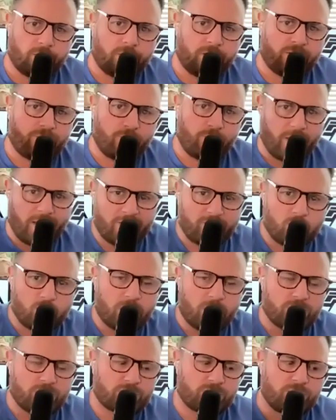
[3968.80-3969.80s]
if you have
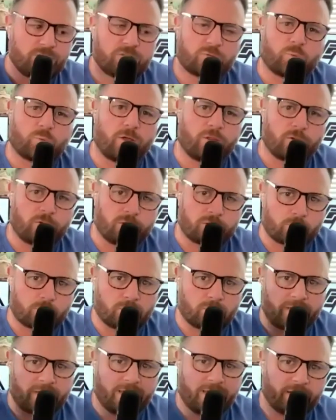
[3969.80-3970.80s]
questions, whether it's
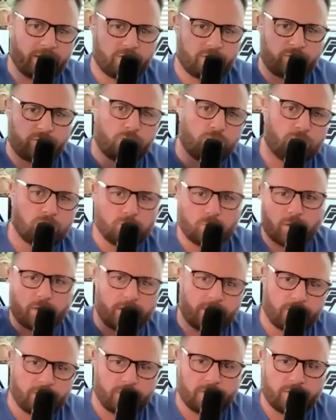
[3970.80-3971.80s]
related to
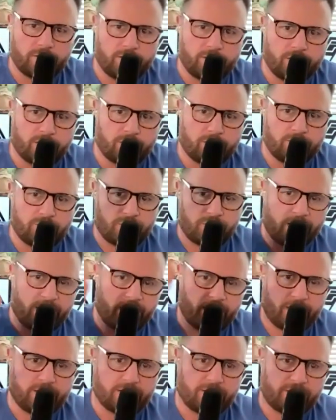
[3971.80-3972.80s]
what,
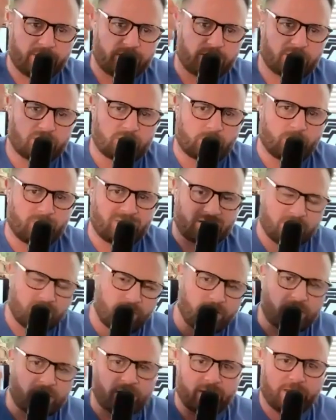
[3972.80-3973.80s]
Jay is
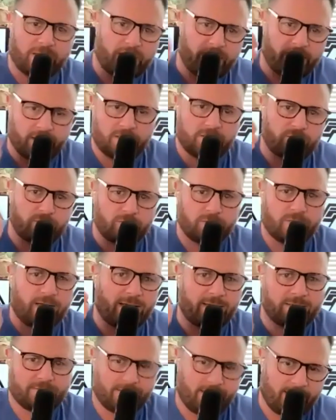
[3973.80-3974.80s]
specifically getting into
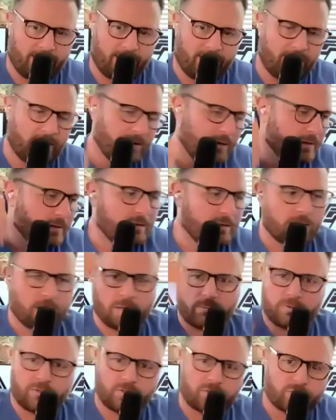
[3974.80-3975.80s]
that day,
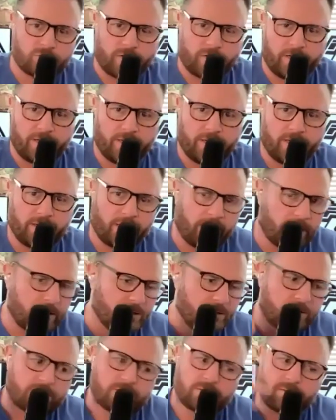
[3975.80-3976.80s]
come to the training
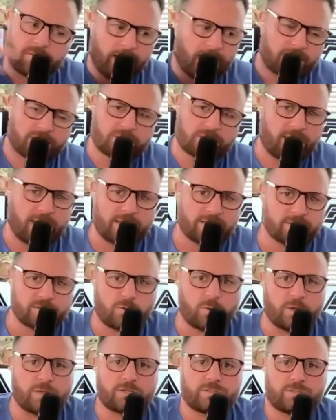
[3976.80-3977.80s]
and ask the
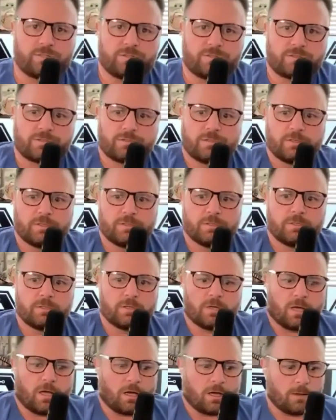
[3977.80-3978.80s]
questions.
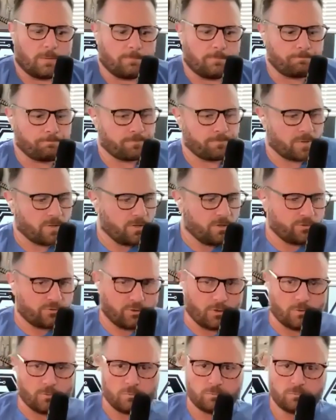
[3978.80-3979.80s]
Um,
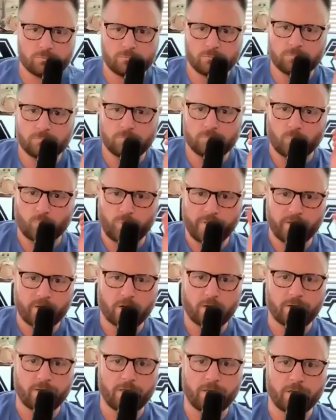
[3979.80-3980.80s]
so we
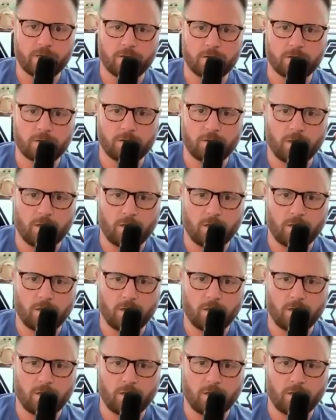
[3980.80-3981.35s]
are here.